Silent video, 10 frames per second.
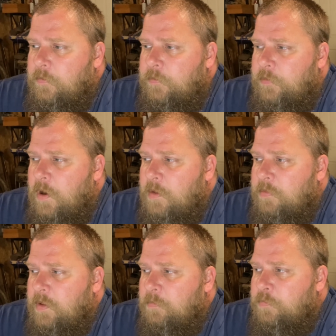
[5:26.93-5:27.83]

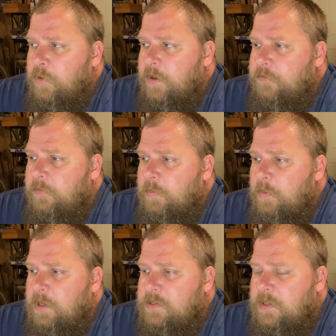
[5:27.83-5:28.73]
from the brief
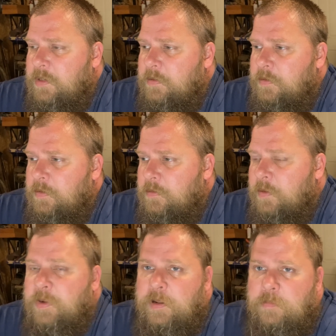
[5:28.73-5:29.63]
information, the
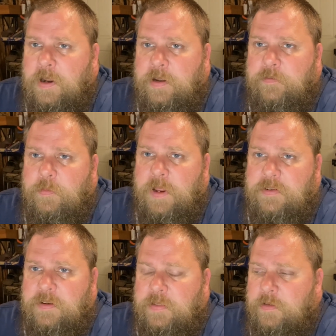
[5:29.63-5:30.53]
limited amount of
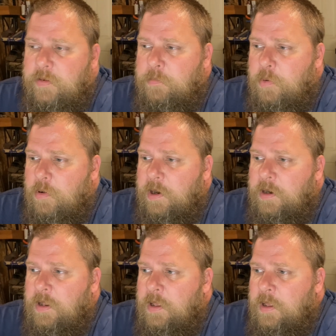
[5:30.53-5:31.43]
information in the
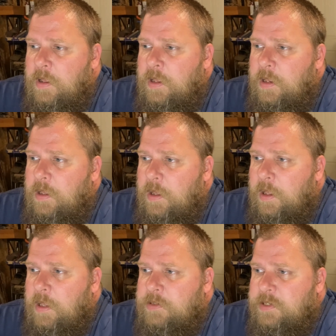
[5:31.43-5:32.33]
report,
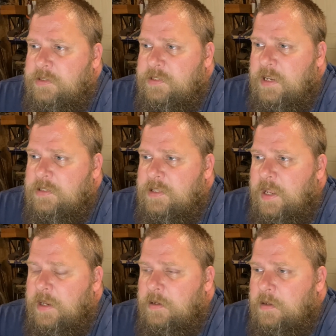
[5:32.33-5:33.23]
it just says
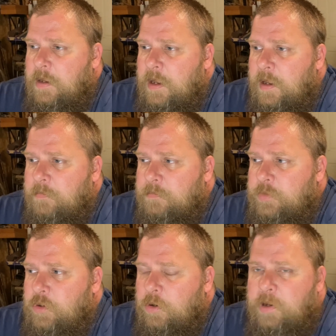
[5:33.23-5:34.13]
that
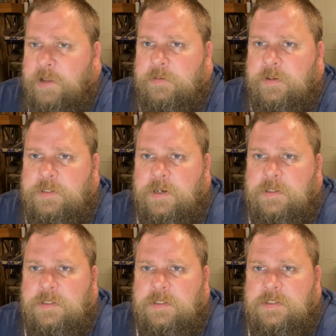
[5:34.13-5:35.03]
shortly after
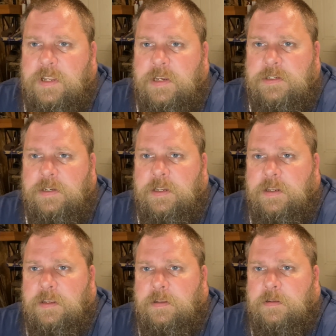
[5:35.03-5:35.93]
returning to the station, he
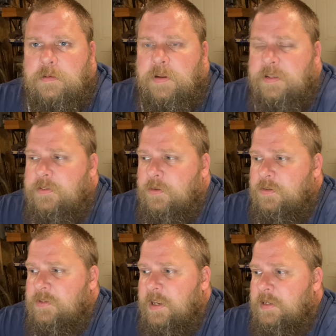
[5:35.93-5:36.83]
committed
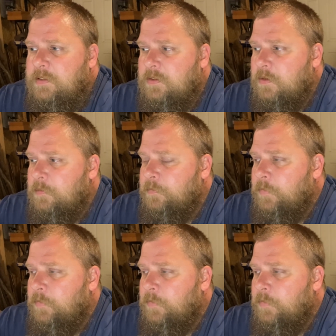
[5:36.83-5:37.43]
suicide. So